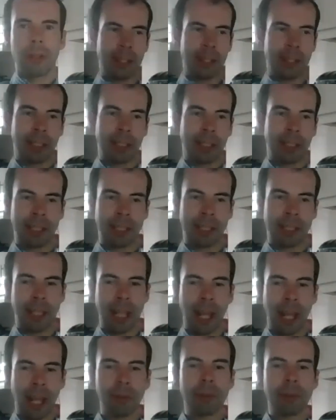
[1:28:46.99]
the case that
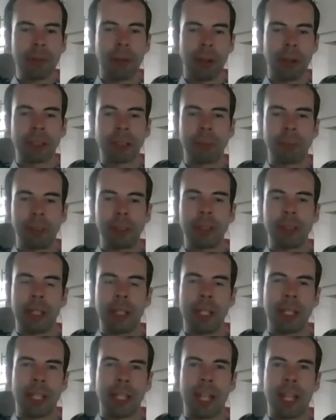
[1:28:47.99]
every possibility
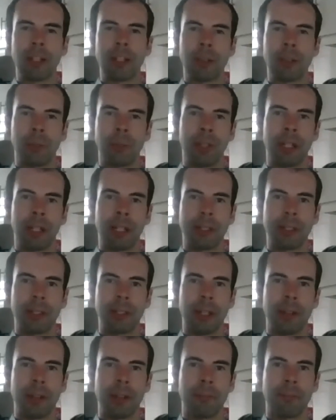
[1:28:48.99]
is actualized
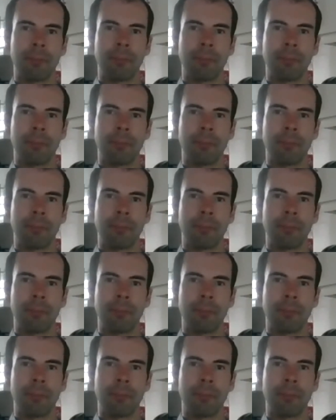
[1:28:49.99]
then.